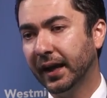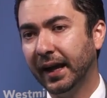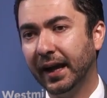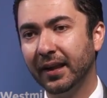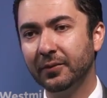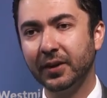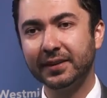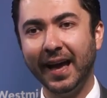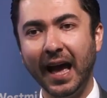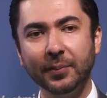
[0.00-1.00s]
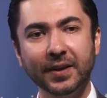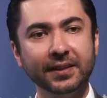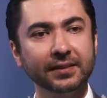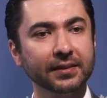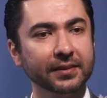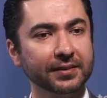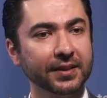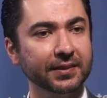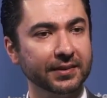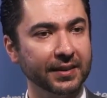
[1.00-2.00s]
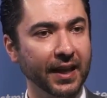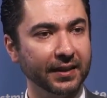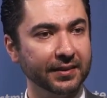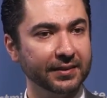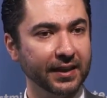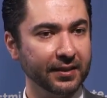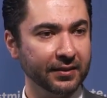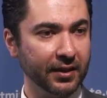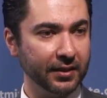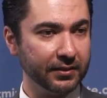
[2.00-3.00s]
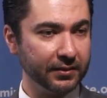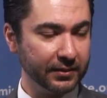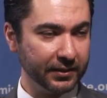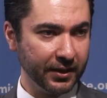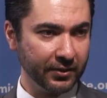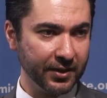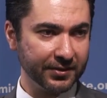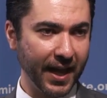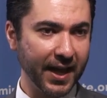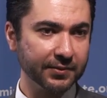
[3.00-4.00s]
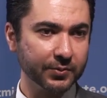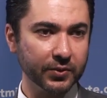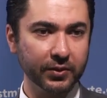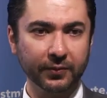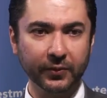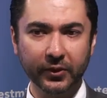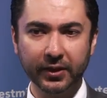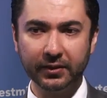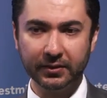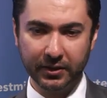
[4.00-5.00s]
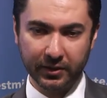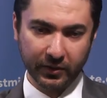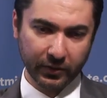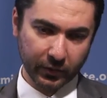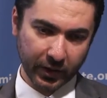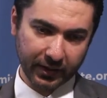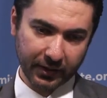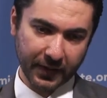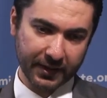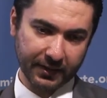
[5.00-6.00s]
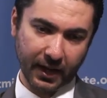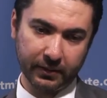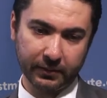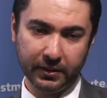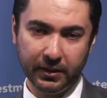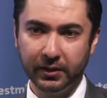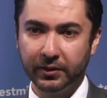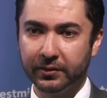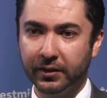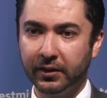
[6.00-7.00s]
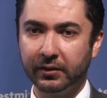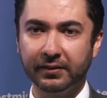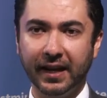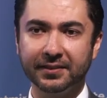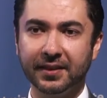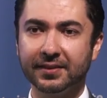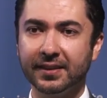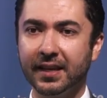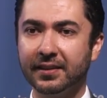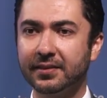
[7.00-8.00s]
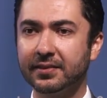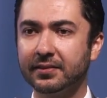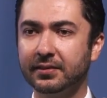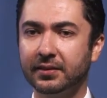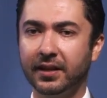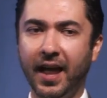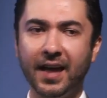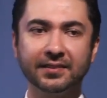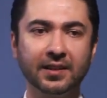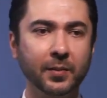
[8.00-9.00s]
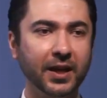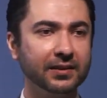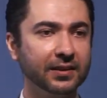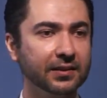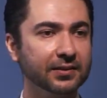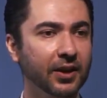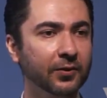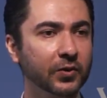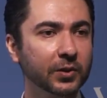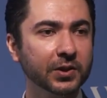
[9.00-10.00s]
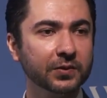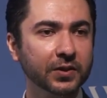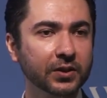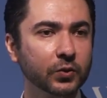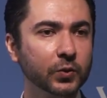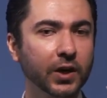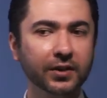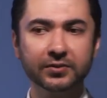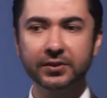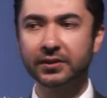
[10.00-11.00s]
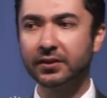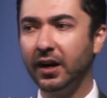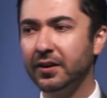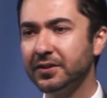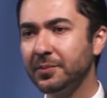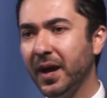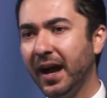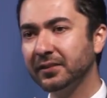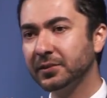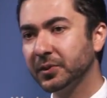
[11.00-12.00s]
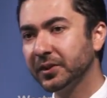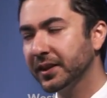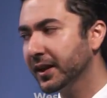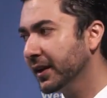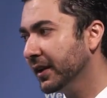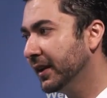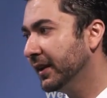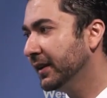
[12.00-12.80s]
And what happened since then is that Iran's exports of oil quickly went down. So as I said, it's estimated somewhere between 200,000 barrels per day